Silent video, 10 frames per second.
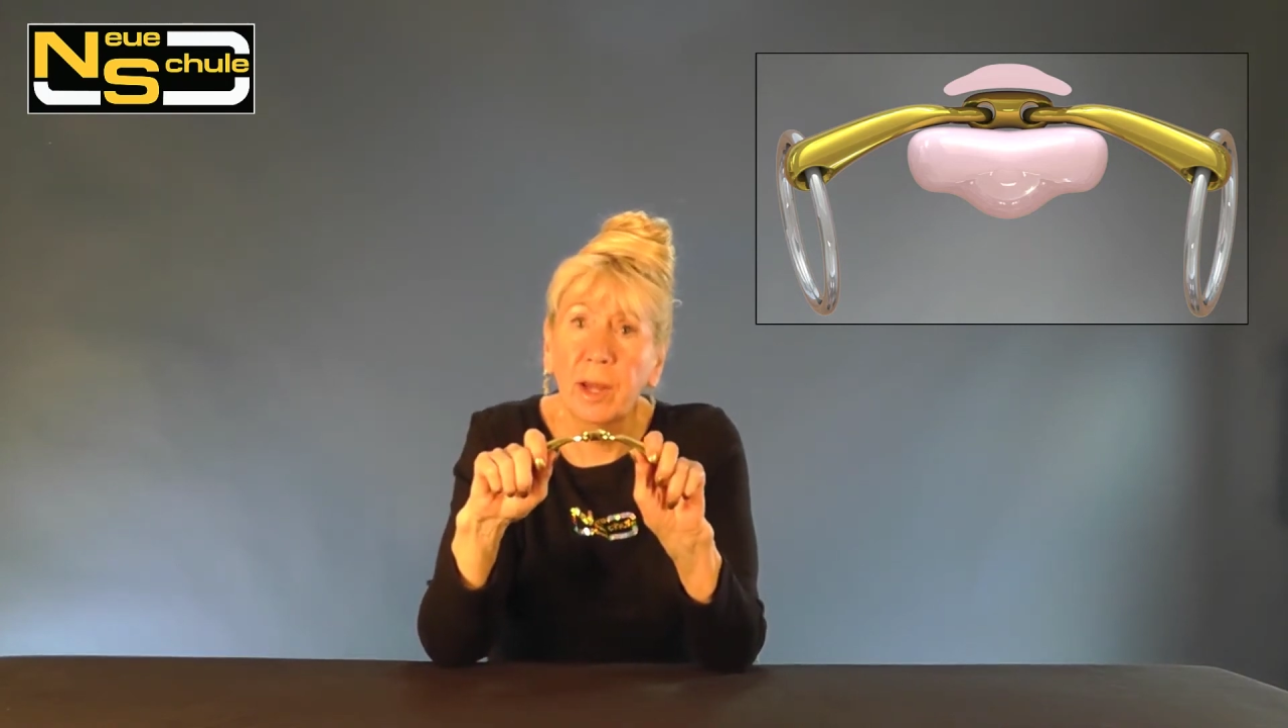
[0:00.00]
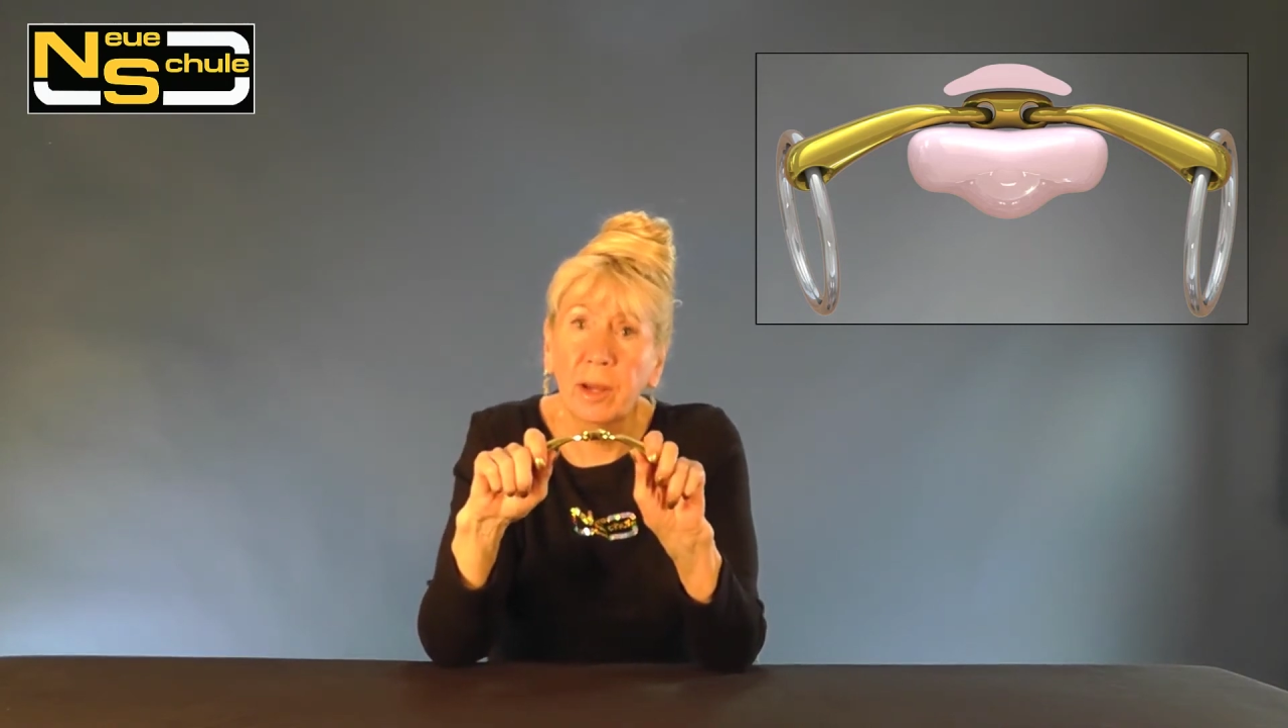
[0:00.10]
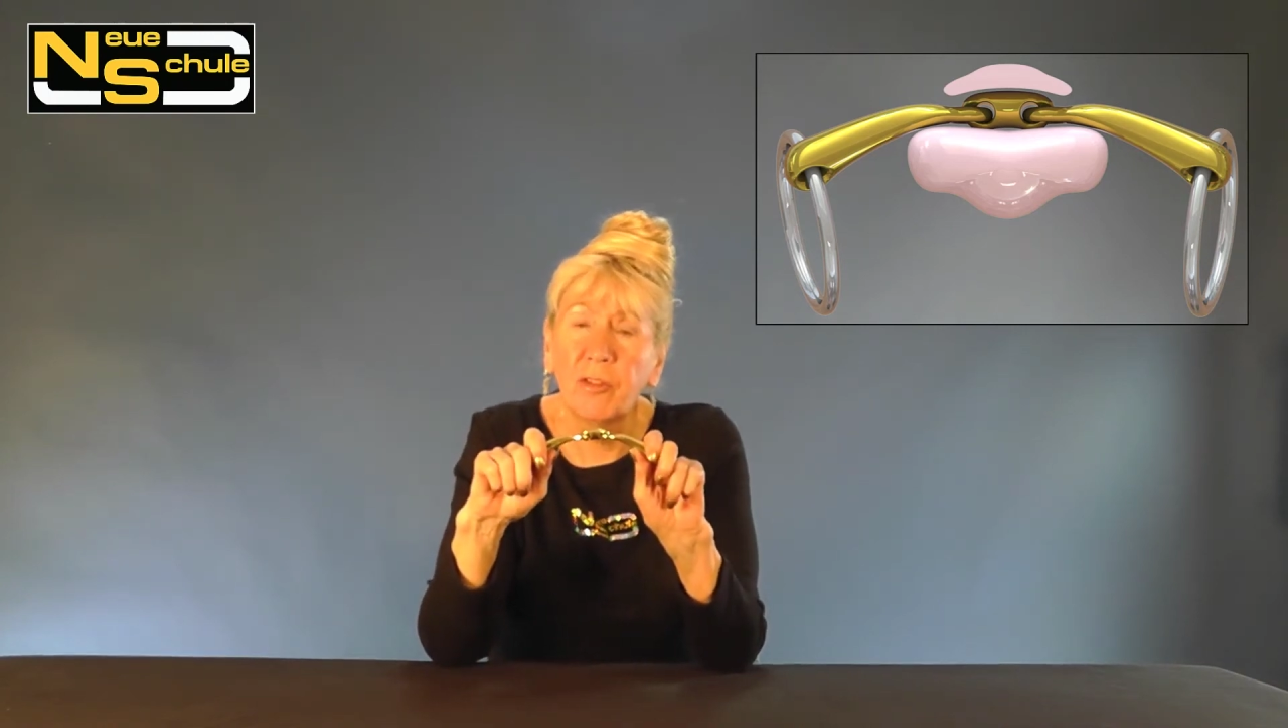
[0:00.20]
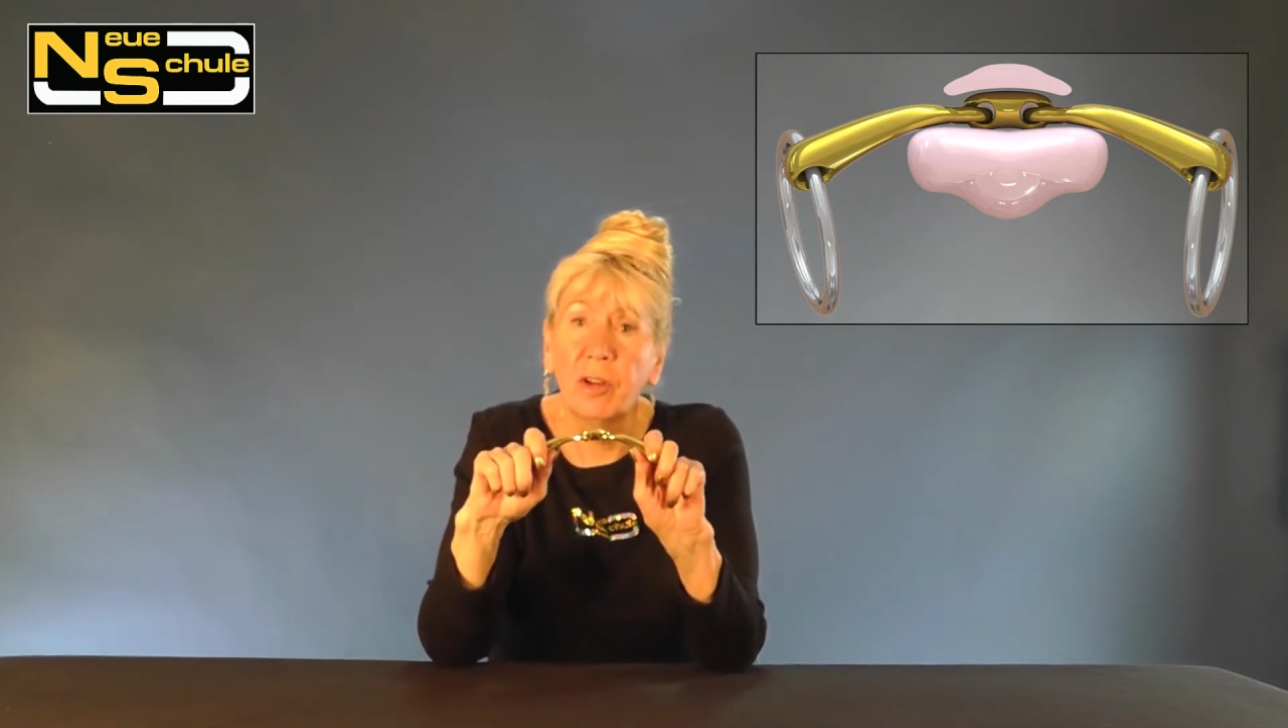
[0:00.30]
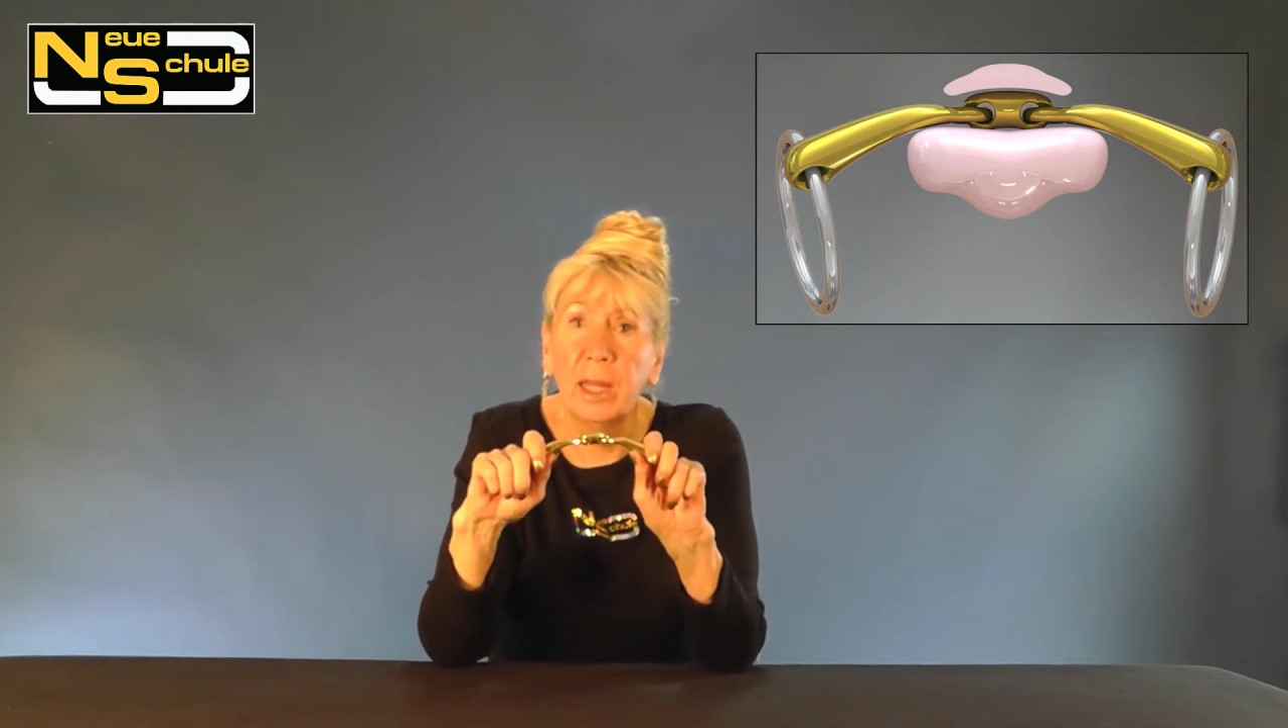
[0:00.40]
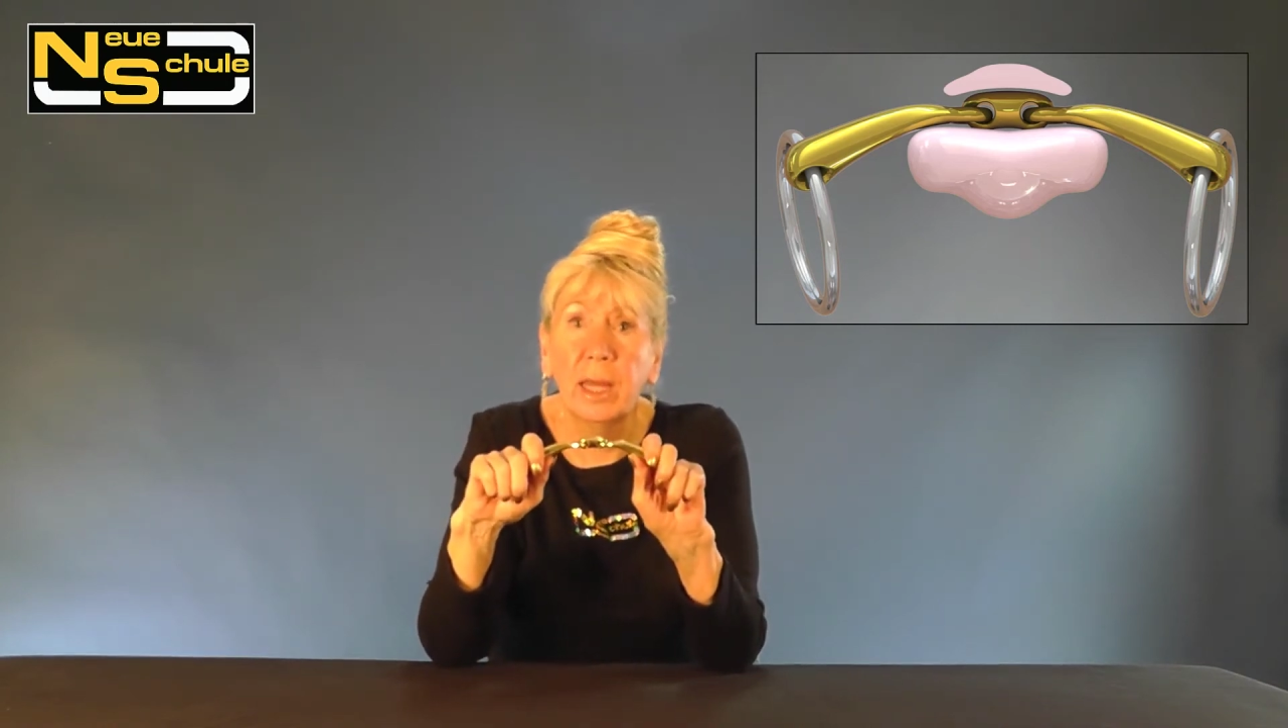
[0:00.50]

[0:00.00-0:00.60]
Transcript: actually